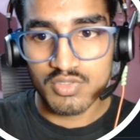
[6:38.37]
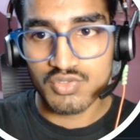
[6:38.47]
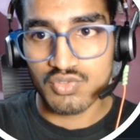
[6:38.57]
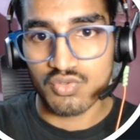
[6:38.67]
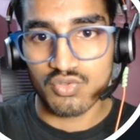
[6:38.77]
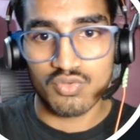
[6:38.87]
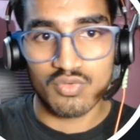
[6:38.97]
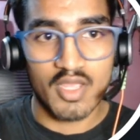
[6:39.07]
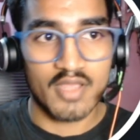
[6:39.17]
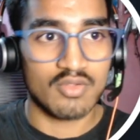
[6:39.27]

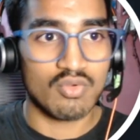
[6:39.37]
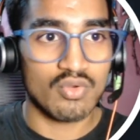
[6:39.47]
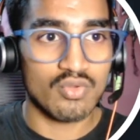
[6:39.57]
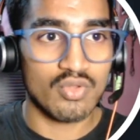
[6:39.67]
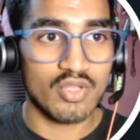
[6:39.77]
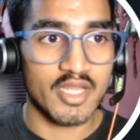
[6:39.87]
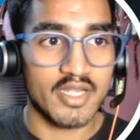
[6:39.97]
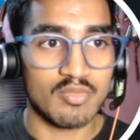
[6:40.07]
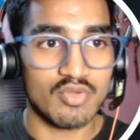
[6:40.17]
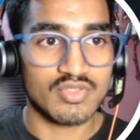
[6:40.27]
So go to the
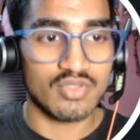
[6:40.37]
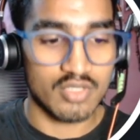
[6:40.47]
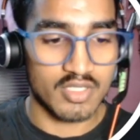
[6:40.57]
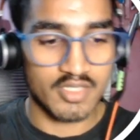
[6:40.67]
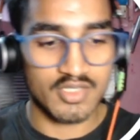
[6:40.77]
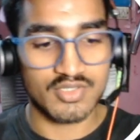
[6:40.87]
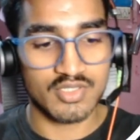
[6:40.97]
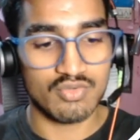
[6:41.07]
AWS organization.